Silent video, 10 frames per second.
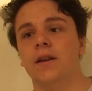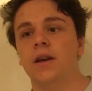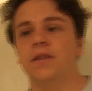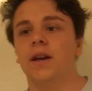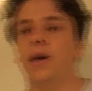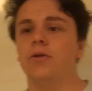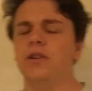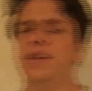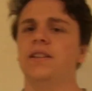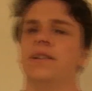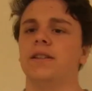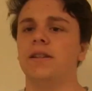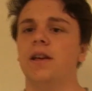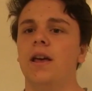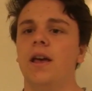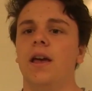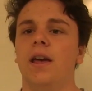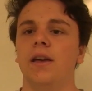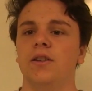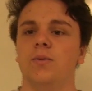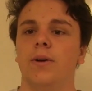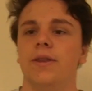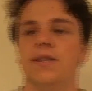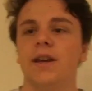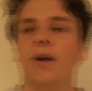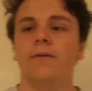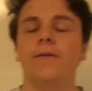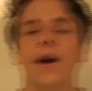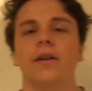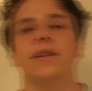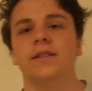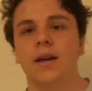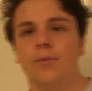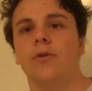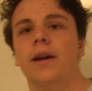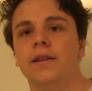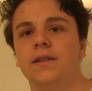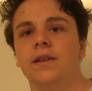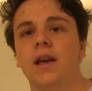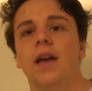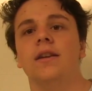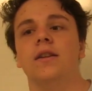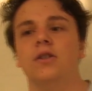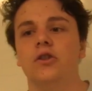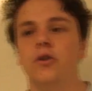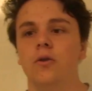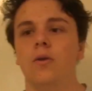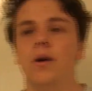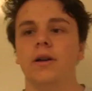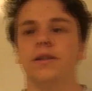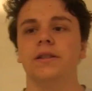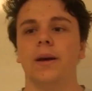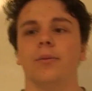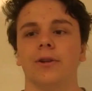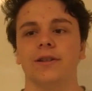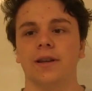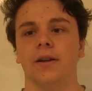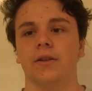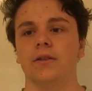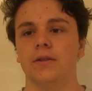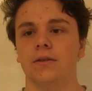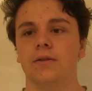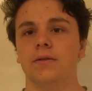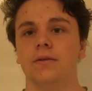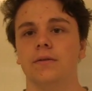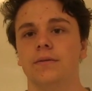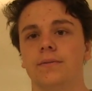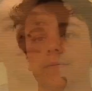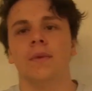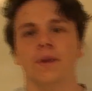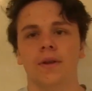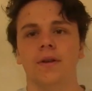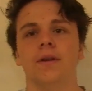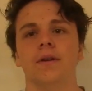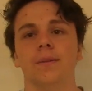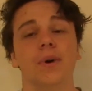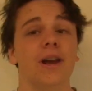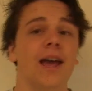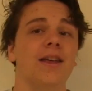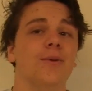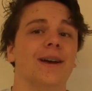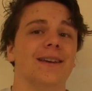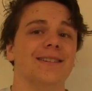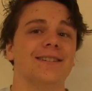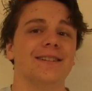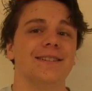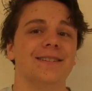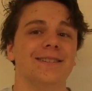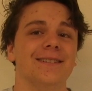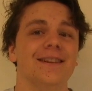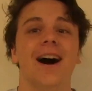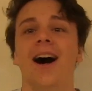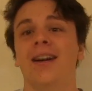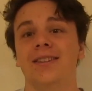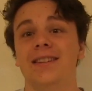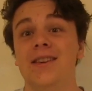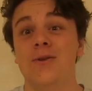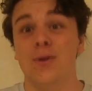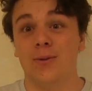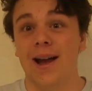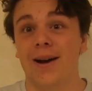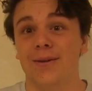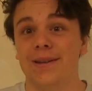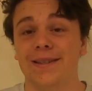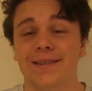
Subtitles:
phase, cytokinesis, is when the cell finally separates into 2 separate cells. But anyways, I'll see you around.